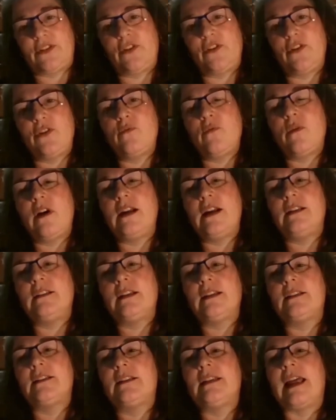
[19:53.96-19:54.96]
So you want
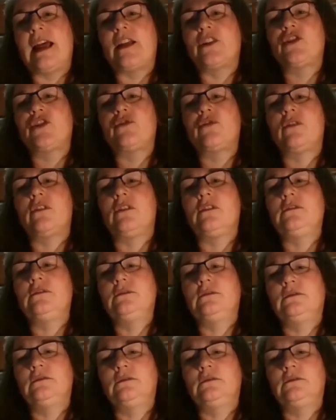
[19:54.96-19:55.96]
as natural
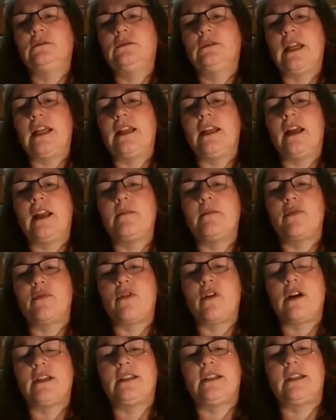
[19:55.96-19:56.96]
and
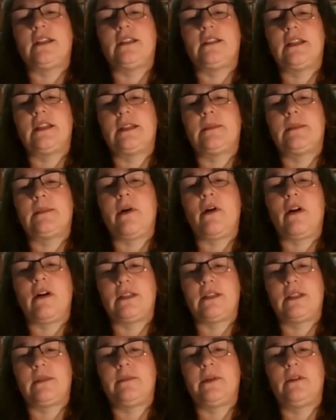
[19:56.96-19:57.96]
unprocessed as
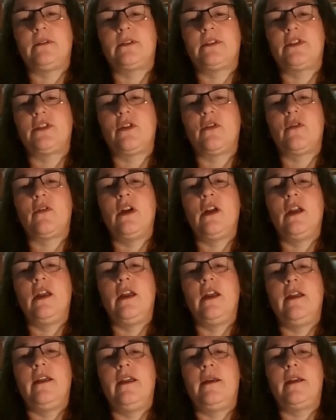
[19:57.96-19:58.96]
possible. So
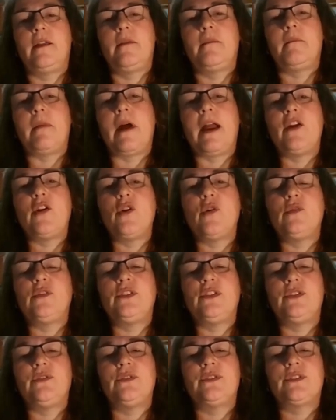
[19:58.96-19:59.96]
my
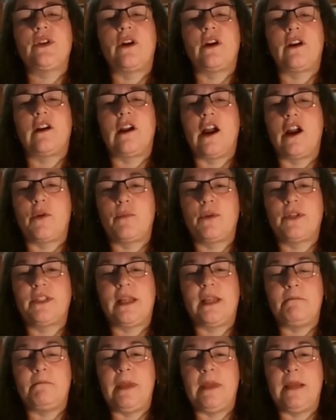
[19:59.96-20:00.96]
go-tos are
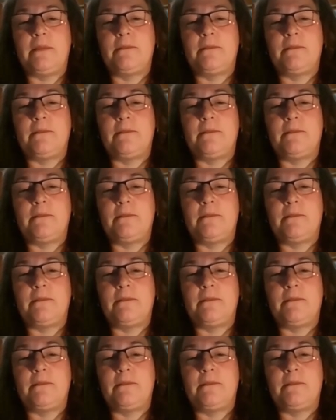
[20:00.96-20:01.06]
100%